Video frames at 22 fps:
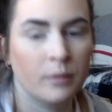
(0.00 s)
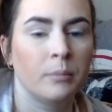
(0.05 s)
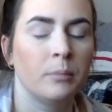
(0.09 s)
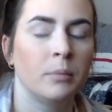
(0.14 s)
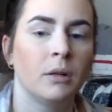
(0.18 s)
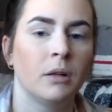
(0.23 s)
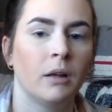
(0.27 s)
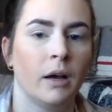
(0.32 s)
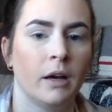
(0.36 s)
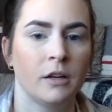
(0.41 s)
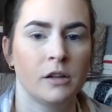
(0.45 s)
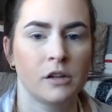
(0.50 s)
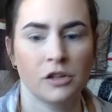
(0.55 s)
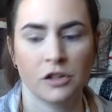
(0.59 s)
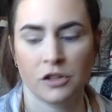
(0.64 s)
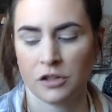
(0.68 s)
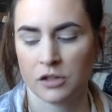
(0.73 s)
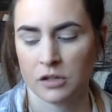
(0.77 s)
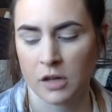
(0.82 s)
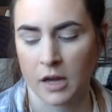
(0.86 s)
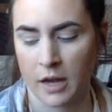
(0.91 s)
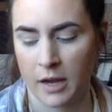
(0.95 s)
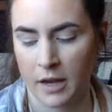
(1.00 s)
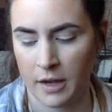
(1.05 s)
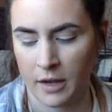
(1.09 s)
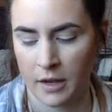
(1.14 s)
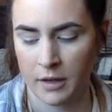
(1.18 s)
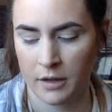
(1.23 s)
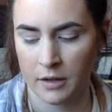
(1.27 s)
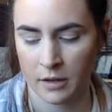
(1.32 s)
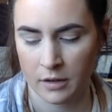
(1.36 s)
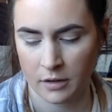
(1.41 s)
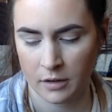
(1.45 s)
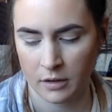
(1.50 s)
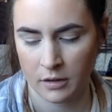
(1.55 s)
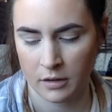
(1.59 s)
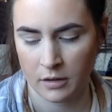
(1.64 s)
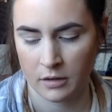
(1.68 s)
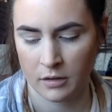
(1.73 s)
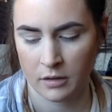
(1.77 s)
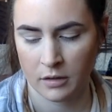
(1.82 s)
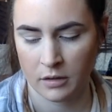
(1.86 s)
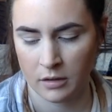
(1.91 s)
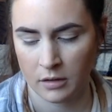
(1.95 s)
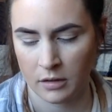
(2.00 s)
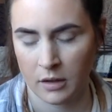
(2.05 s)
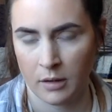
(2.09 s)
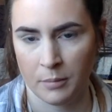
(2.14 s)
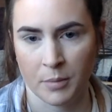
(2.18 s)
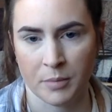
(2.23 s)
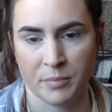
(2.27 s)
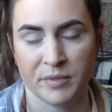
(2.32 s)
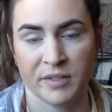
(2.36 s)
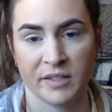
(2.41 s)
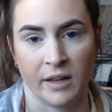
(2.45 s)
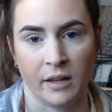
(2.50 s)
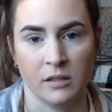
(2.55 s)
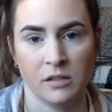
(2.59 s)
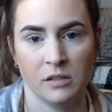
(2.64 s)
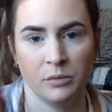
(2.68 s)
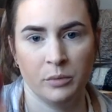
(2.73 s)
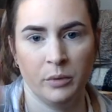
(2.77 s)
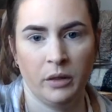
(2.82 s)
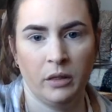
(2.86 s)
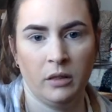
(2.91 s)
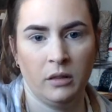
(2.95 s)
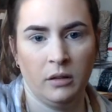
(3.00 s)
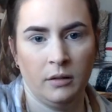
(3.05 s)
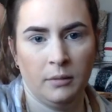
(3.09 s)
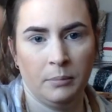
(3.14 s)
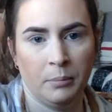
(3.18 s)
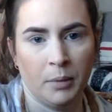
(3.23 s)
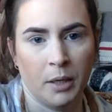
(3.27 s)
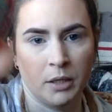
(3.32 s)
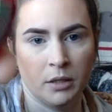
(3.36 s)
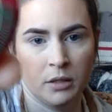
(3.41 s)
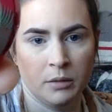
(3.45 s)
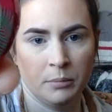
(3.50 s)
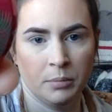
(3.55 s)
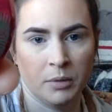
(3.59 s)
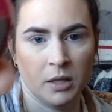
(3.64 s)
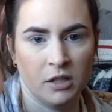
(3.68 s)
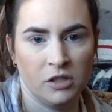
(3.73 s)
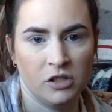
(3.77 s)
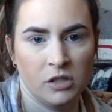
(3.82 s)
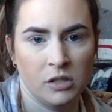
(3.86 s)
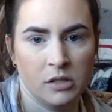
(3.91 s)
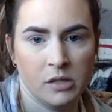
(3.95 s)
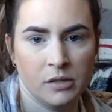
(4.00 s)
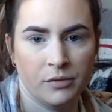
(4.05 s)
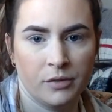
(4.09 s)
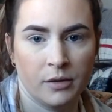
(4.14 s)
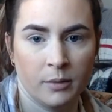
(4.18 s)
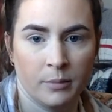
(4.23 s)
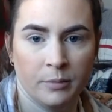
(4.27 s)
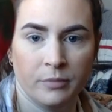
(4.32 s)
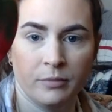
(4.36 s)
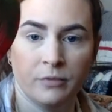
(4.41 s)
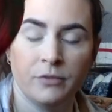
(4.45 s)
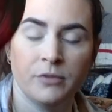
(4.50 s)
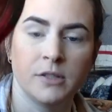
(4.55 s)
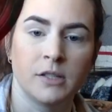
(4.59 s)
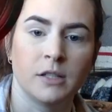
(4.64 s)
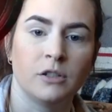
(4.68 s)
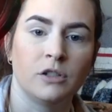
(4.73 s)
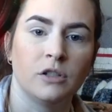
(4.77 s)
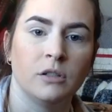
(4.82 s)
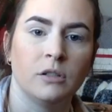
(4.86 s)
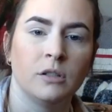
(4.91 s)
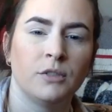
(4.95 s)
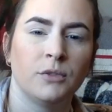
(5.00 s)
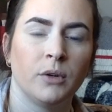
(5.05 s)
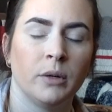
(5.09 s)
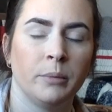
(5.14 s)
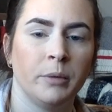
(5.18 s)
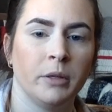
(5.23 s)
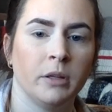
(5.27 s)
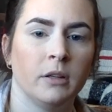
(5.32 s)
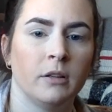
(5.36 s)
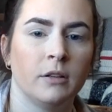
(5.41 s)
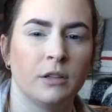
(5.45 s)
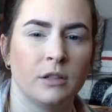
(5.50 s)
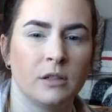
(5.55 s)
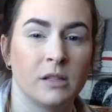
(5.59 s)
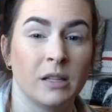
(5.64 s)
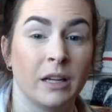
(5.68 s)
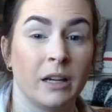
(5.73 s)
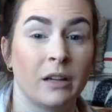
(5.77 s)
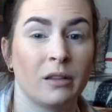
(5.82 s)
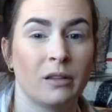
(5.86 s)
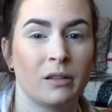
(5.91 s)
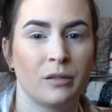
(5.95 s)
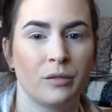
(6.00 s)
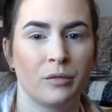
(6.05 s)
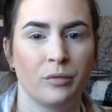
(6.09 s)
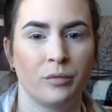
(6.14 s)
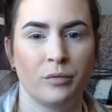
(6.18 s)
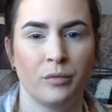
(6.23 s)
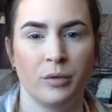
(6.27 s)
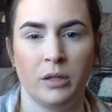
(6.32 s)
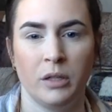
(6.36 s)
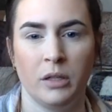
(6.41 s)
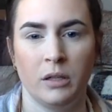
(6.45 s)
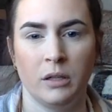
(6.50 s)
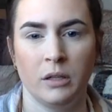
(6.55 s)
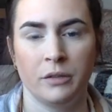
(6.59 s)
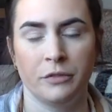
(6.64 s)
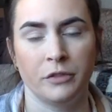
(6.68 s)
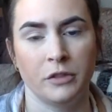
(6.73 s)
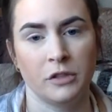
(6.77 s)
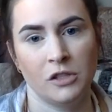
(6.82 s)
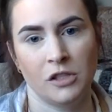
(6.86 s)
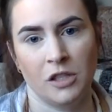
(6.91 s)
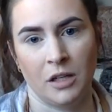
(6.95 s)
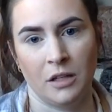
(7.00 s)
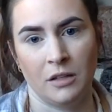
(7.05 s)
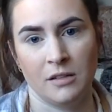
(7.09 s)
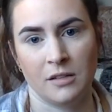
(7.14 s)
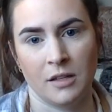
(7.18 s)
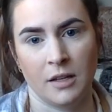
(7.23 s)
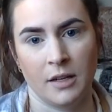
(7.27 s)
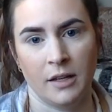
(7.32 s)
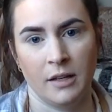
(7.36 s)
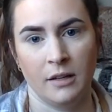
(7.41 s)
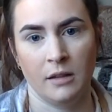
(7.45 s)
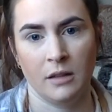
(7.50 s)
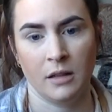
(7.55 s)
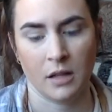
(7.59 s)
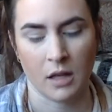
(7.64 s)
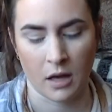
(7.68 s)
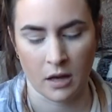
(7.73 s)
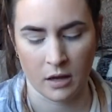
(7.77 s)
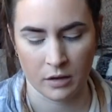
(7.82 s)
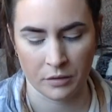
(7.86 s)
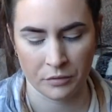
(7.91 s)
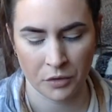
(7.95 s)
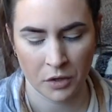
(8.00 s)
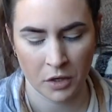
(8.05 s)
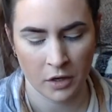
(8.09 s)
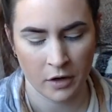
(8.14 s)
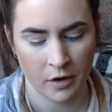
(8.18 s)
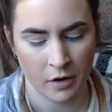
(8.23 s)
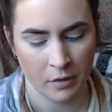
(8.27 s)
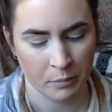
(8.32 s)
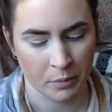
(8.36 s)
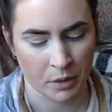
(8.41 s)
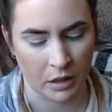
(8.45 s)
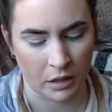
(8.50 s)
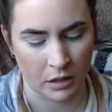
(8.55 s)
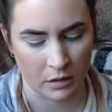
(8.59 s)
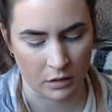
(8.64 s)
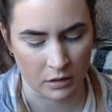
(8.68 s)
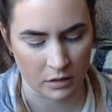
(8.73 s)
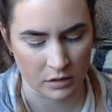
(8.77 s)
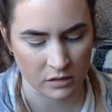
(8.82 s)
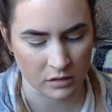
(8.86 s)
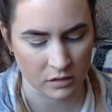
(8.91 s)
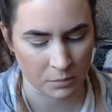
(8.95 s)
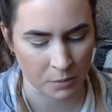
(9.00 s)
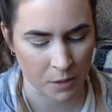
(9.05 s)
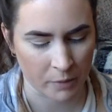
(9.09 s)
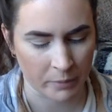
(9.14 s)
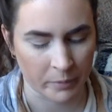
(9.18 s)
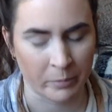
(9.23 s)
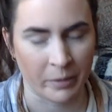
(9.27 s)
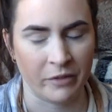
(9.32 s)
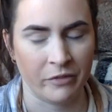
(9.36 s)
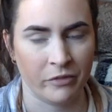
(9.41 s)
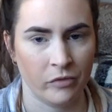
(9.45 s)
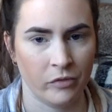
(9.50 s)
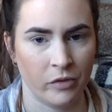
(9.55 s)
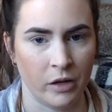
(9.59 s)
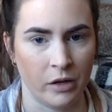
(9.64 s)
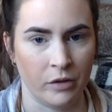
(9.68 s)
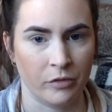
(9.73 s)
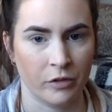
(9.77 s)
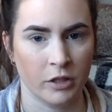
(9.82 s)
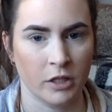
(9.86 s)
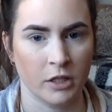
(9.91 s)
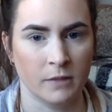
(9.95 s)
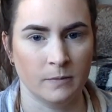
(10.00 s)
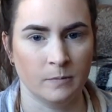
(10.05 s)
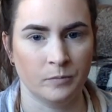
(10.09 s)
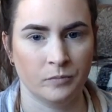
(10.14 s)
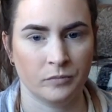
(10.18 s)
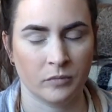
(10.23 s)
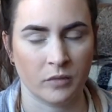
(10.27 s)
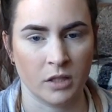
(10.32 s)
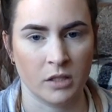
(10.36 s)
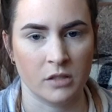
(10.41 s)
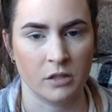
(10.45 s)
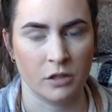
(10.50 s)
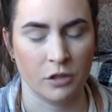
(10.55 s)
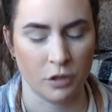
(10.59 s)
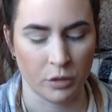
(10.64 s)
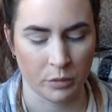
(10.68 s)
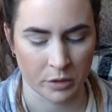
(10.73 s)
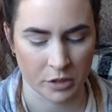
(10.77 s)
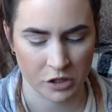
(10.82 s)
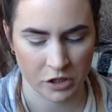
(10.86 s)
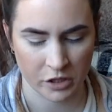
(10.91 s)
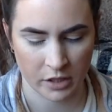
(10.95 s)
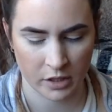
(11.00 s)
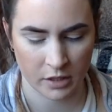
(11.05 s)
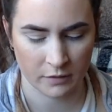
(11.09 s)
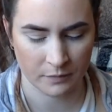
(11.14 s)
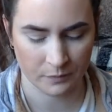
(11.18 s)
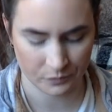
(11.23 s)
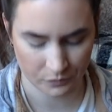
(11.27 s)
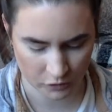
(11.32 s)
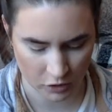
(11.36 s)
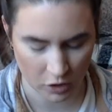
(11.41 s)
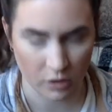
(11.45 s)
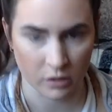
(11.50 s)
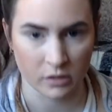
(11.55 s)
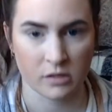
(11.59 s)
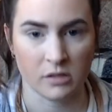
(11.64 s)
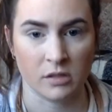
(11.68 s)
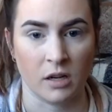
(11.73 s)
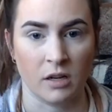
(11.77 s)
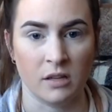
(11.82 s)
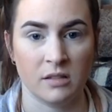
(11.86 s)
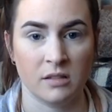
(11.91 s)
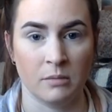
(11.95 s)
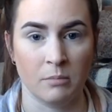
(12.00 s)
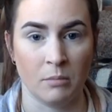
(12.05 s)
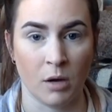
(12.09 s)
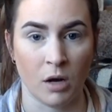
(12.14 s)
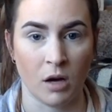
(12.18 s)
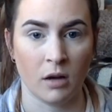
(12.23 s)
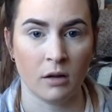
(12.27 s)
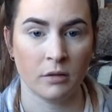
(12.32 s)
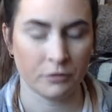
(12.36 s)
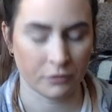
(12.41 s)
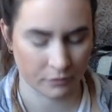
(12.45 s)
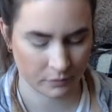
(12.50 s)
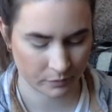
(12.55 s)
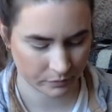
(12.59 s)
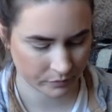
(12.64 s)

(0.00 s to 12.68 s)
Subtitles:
blush, I am obsessed with the butter blushes from Physicians Formula. There's like 3 different shades that I love, but this is probably my favorite. It's a newer shade called Saucy Mauve.